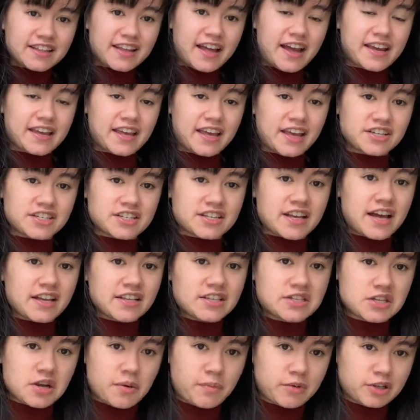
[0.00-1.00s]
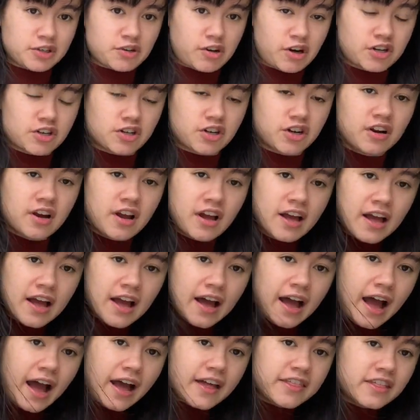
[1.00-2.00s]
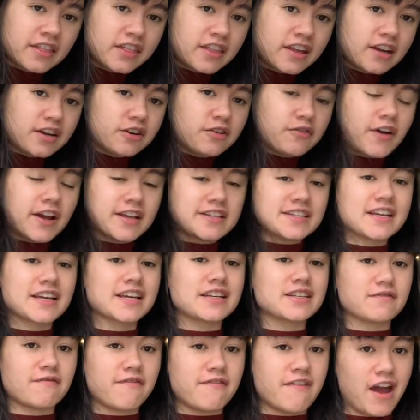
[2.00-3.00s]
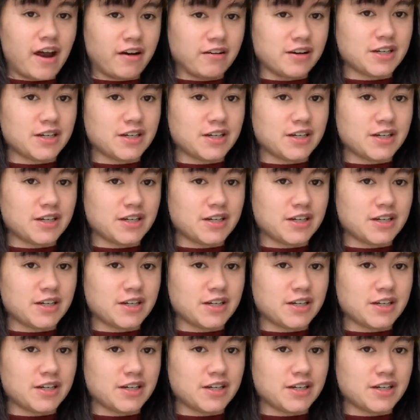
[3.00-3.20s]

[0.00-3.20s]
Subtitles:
like. It just has so much structure. I think the interfacing is very